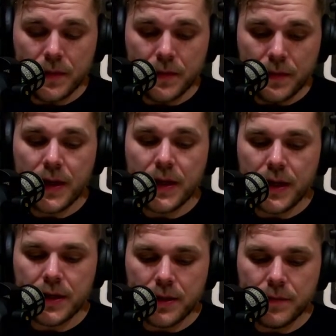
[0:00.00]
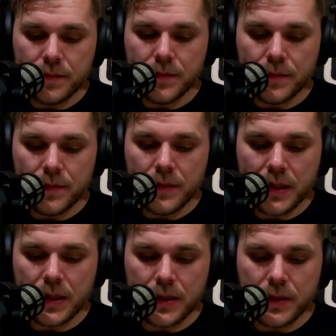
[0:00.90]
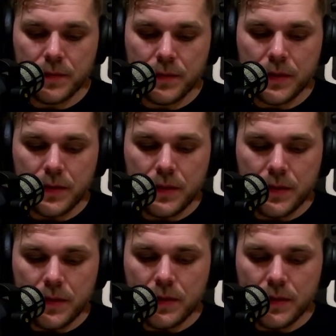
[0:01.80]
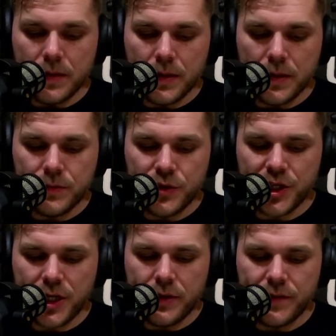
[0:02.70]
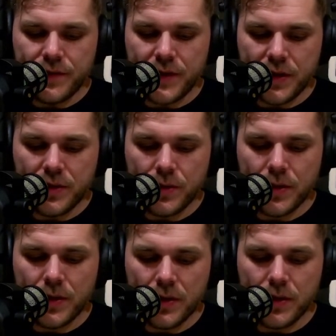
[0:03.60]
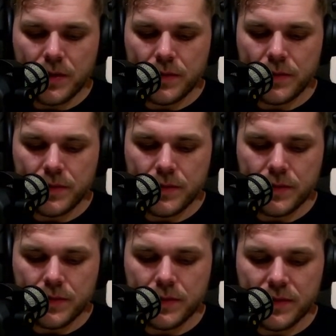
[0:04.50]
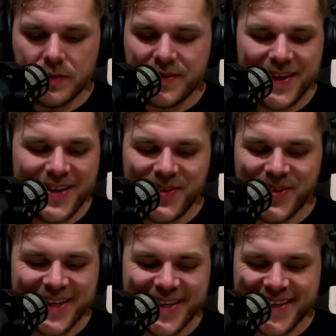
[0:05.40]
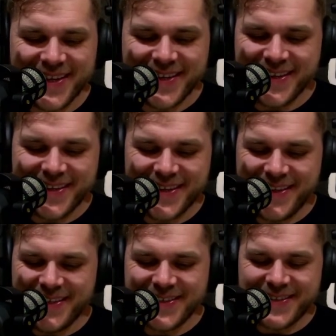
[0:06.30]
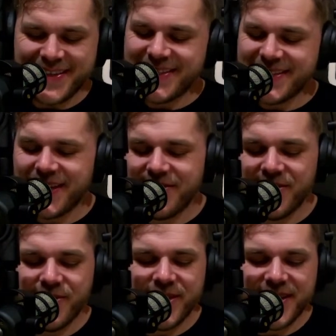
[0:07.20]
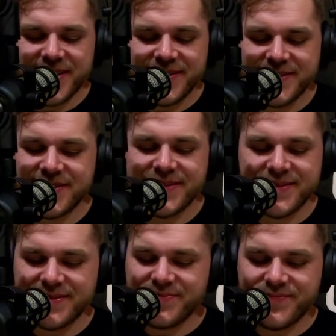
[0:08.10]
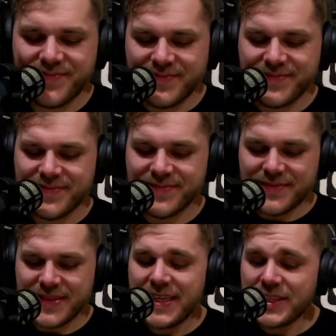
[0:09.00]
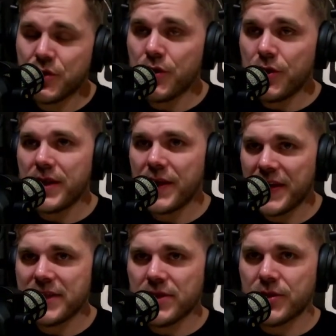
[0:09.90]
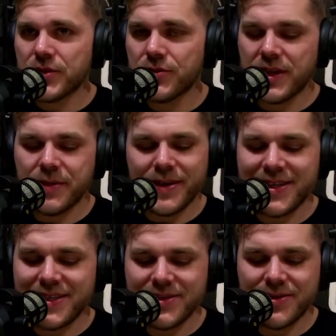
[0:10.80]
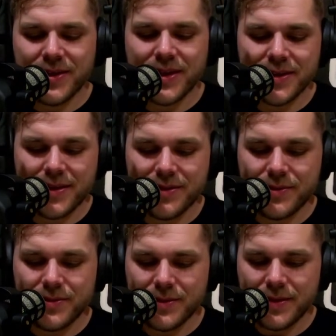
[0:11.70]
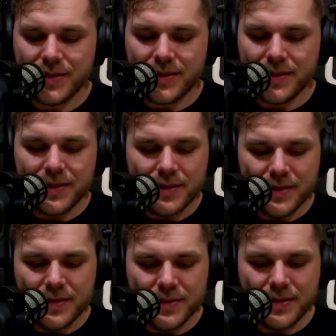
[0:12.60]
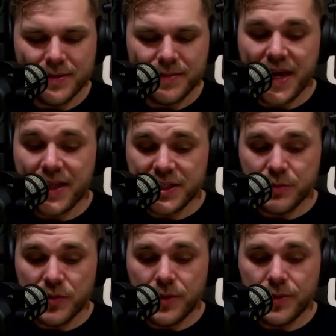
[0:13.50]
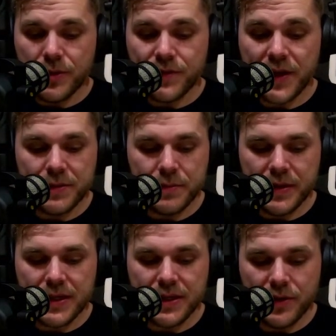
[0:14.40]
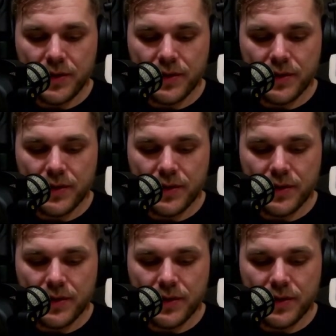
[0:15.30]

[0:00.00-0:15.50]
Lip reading: I like him. I like him. Jared Vanderaa. I don't like that guy. He's a heavyweight. He's good, and I think he's on a streak, but I just don't like that dude. Alex Morono fighting Mickey Gall.